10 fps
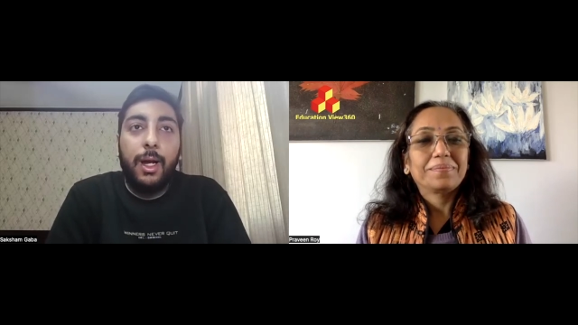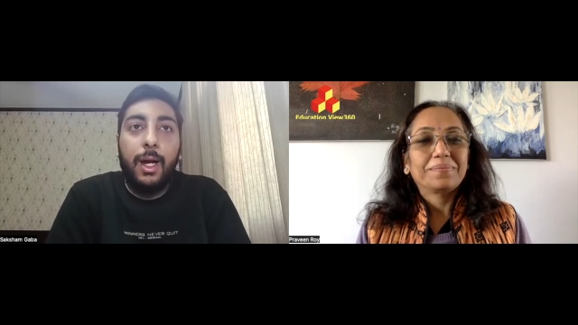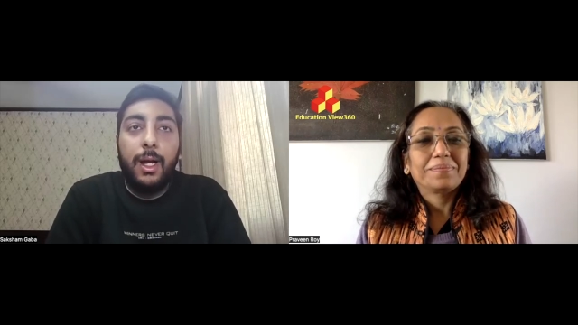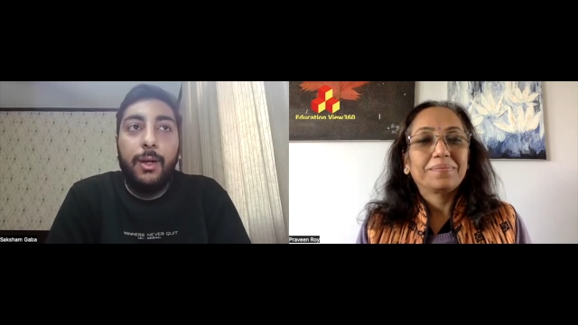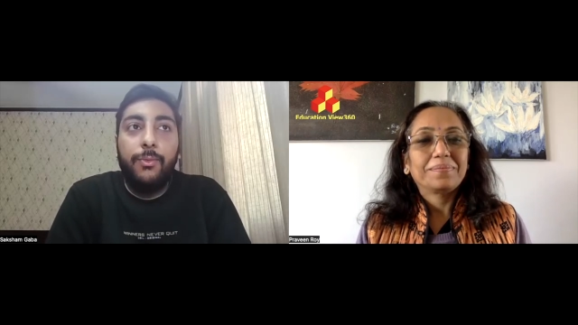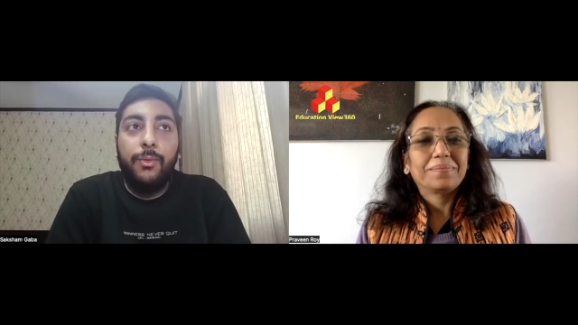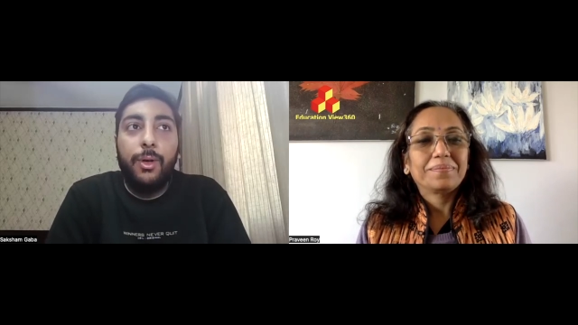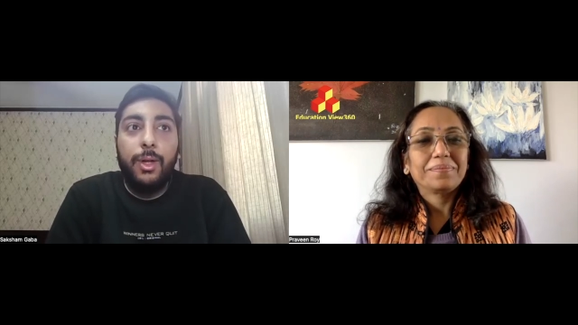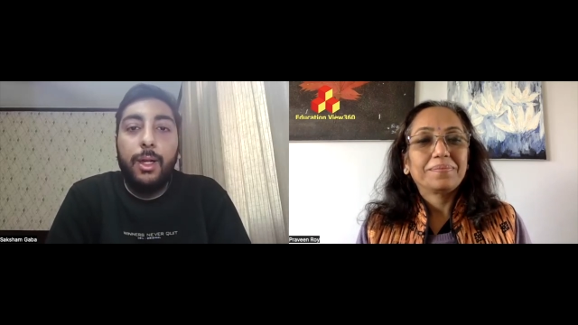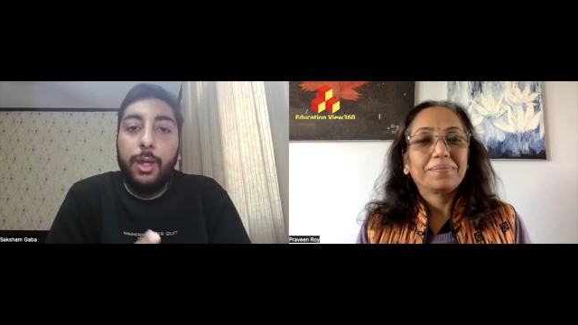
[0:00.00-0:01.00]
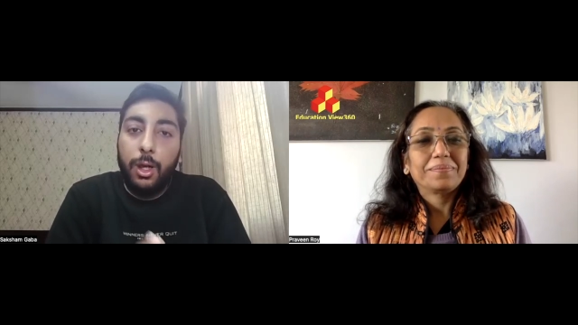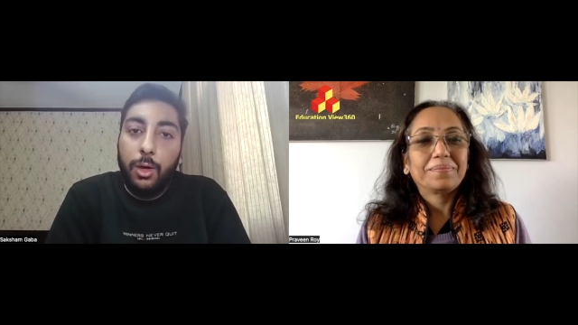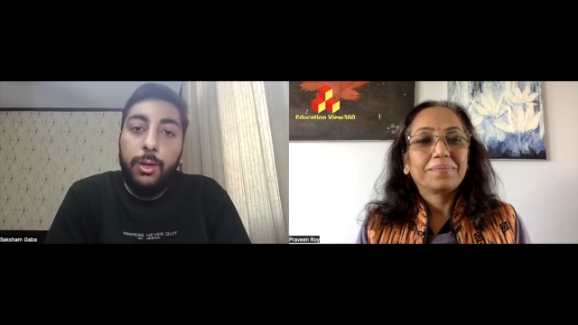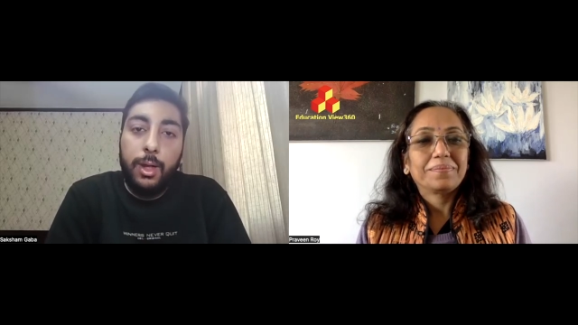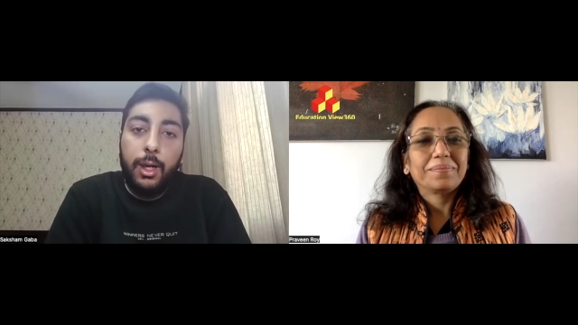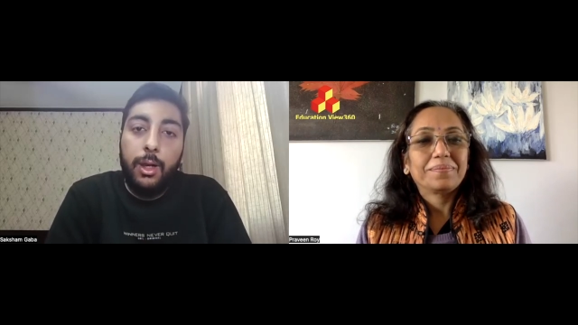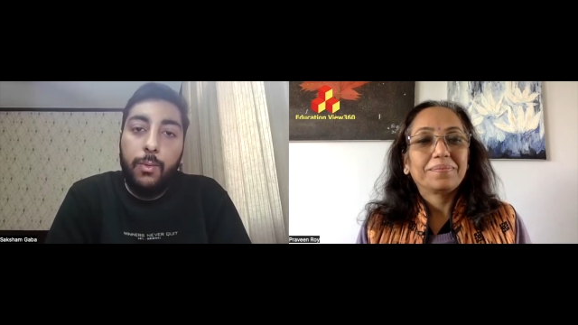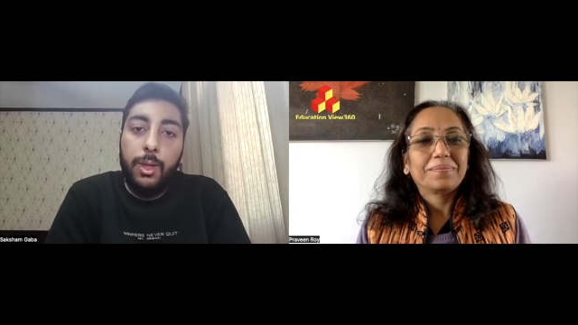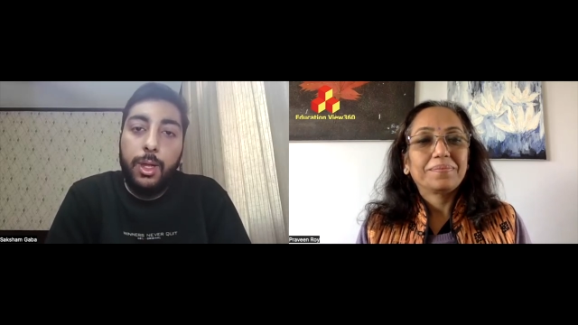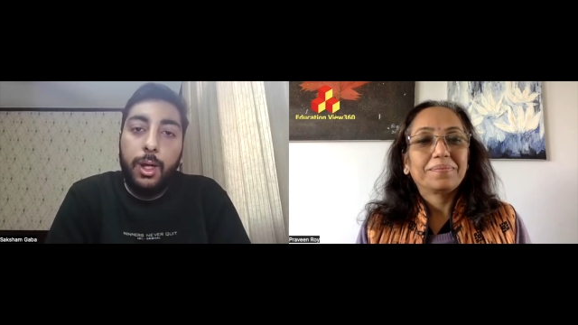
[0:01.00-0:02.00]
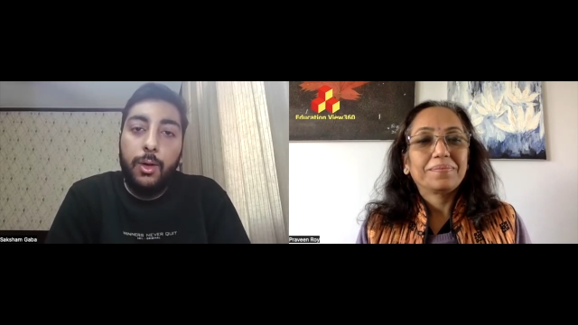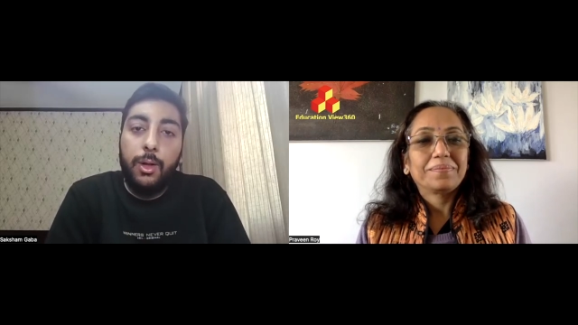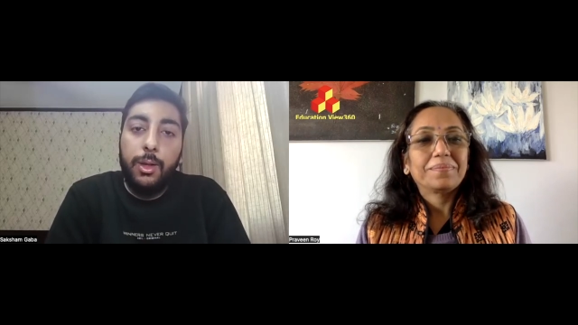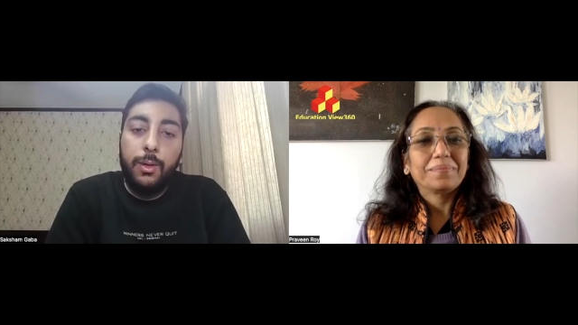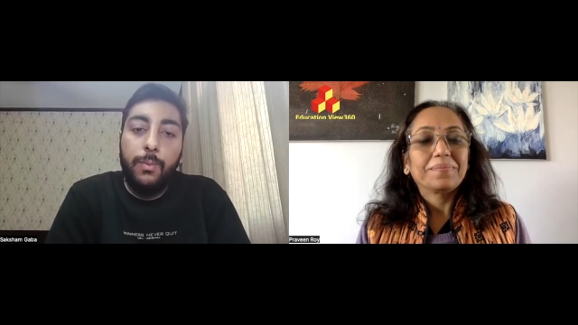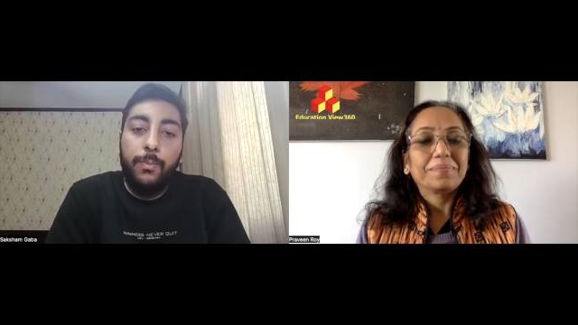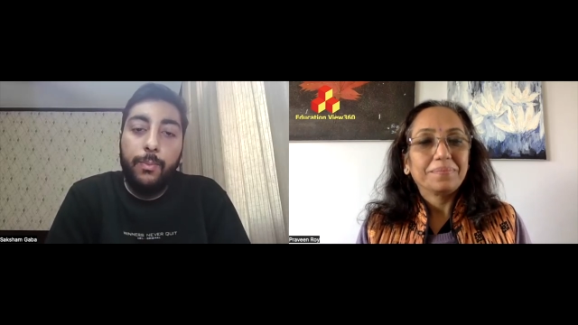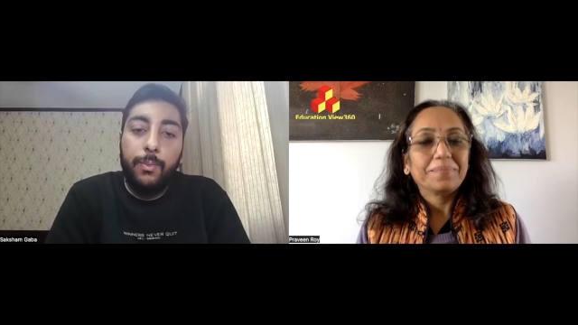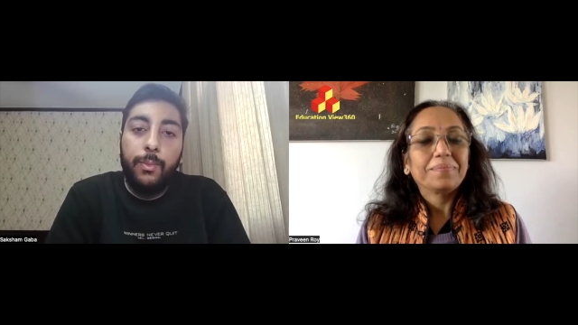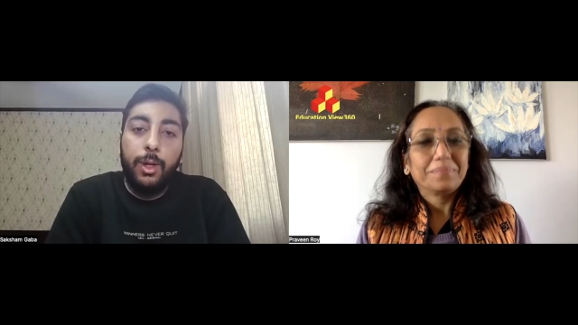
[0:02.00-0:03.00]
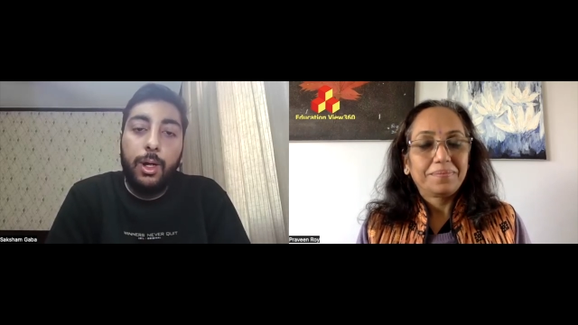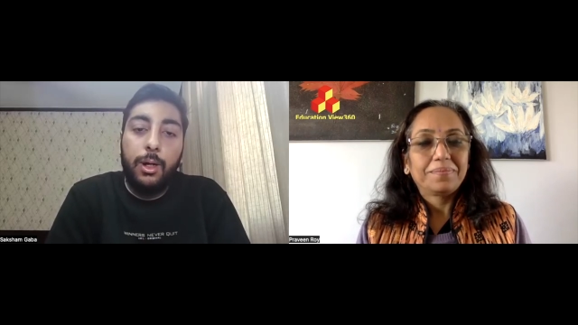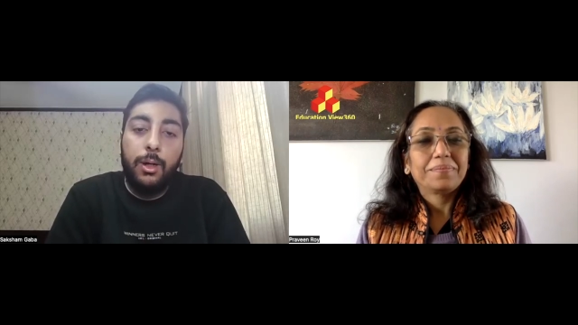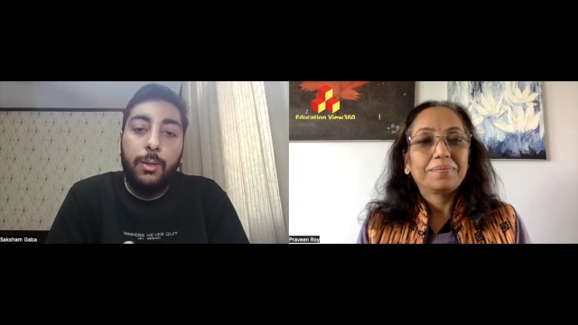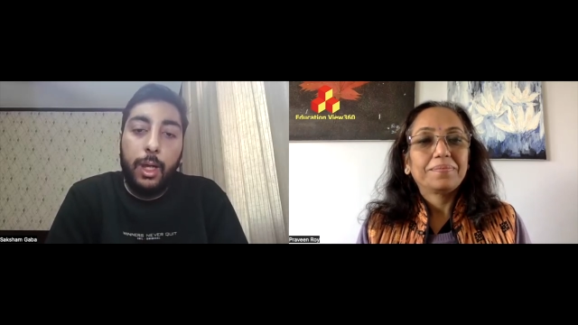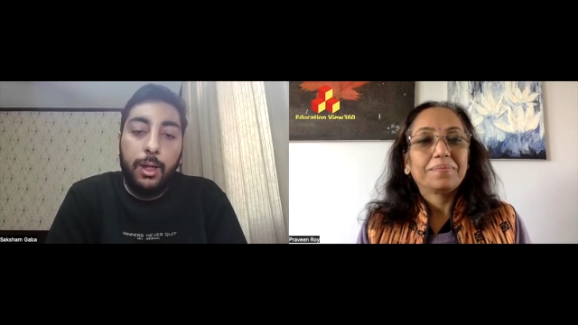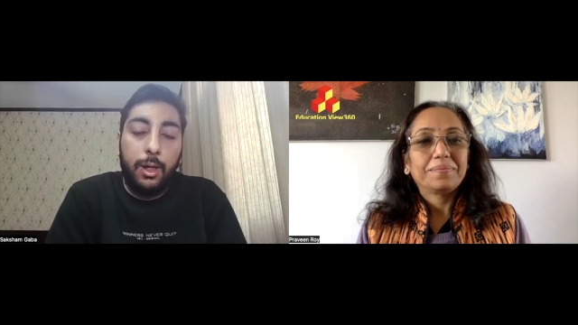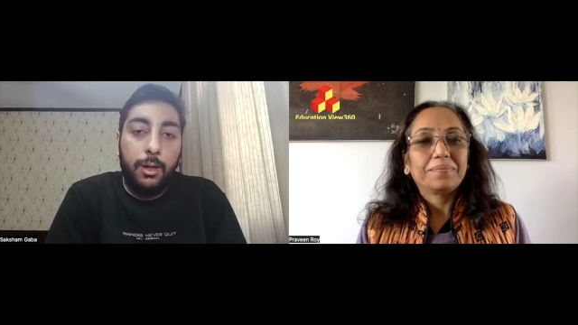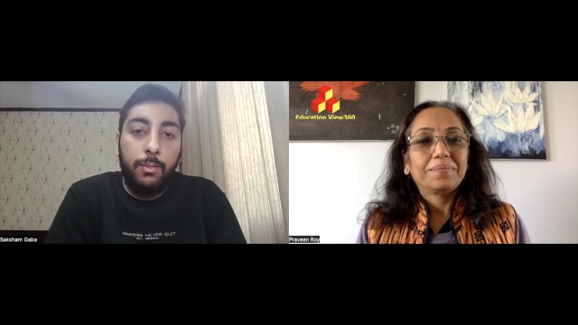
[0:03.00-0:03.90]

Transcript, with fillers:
Speaker 1: And for then Delhi, Delhi University also, uh, re,